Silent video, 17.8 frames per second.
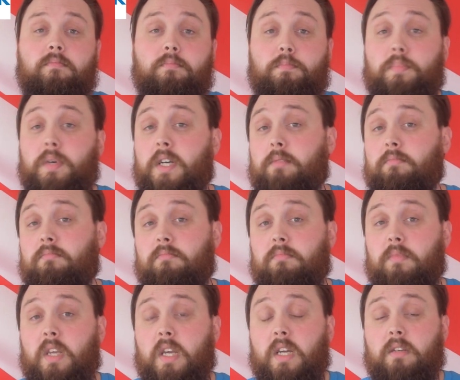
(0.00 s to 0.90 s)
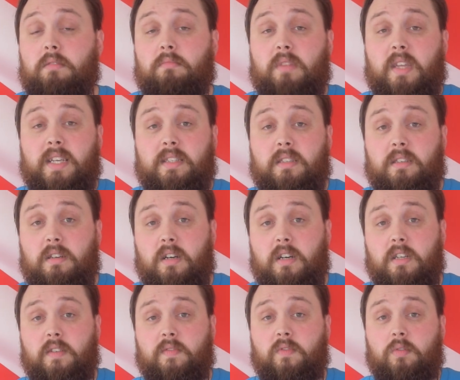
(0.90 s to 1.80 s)
But yeah, that's
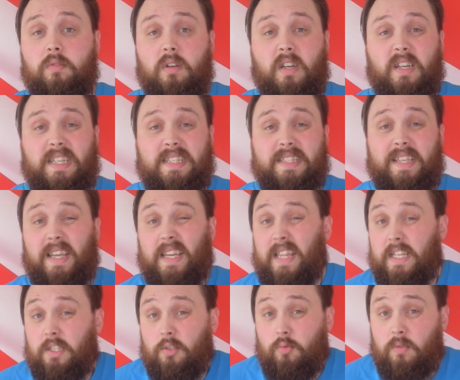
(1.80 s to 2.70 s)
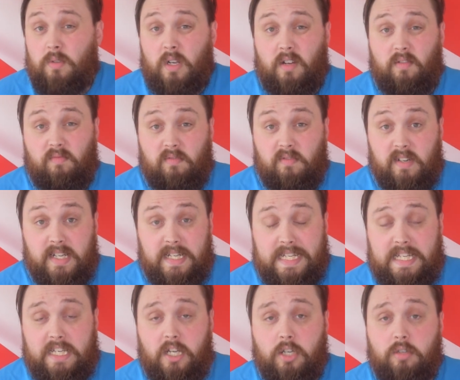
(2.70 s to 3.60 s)
kind of all I can say. That's all I
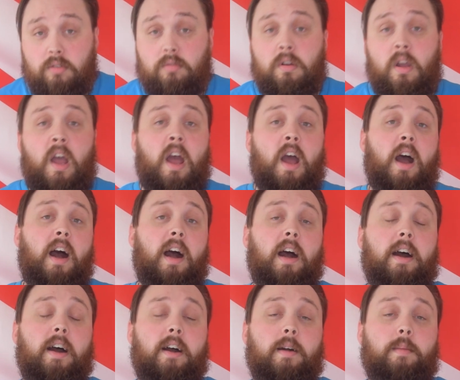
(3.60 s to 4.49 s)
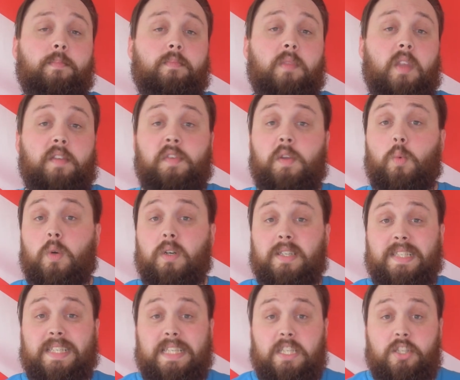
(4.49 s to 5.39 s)
really know. If you want
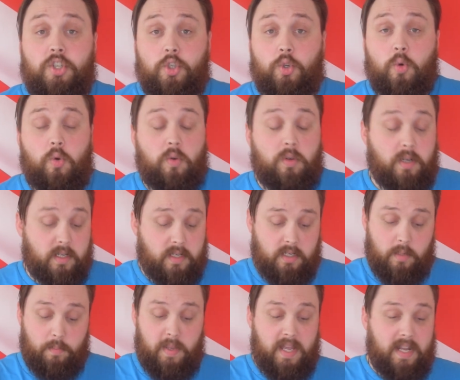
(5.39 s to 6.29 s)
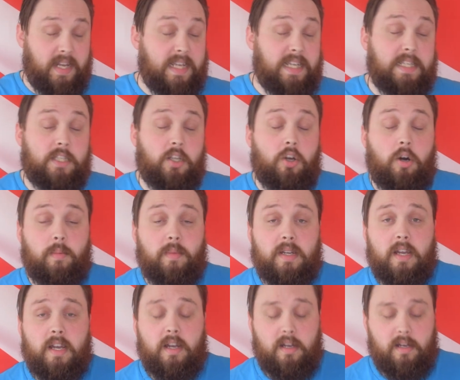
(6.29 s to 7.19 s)
to see Sean, I'm going to pin his
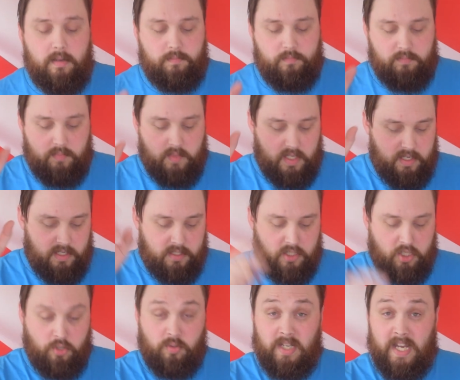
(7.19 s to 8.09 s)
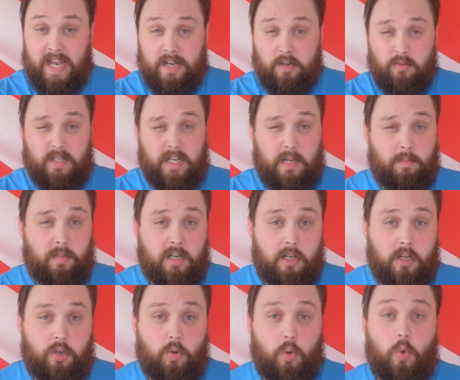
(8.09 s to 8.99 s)
his new channel down
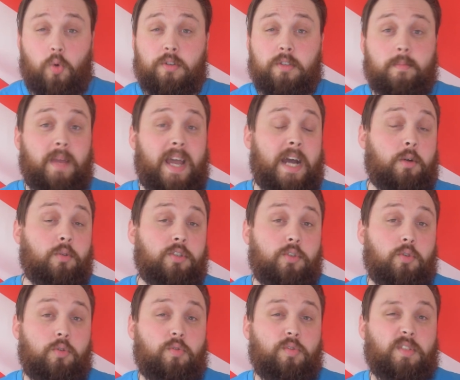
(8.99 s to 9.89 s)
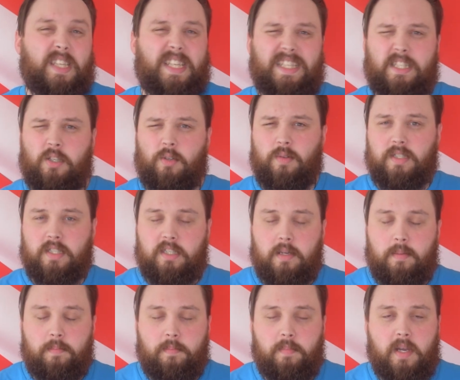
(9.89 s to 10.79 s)
below, Awesome Outdoors. He's doing
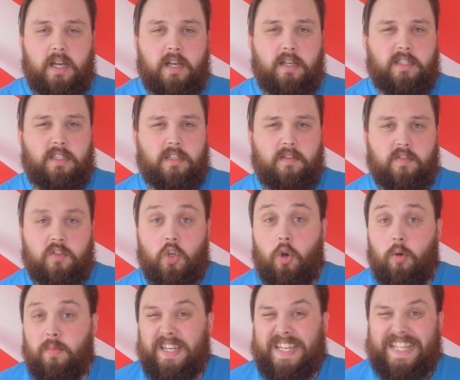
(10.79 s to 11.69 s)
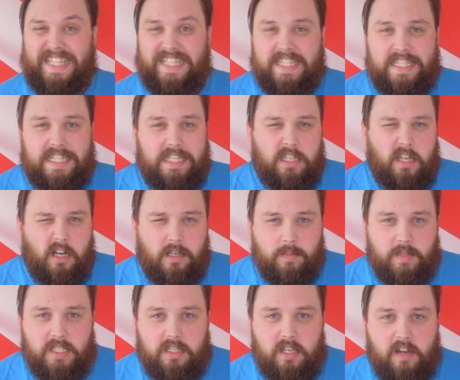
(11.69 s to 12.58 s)
some sort of top listy
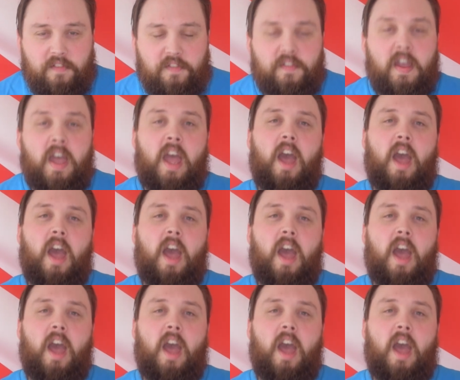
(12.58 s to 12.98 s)
type stuff.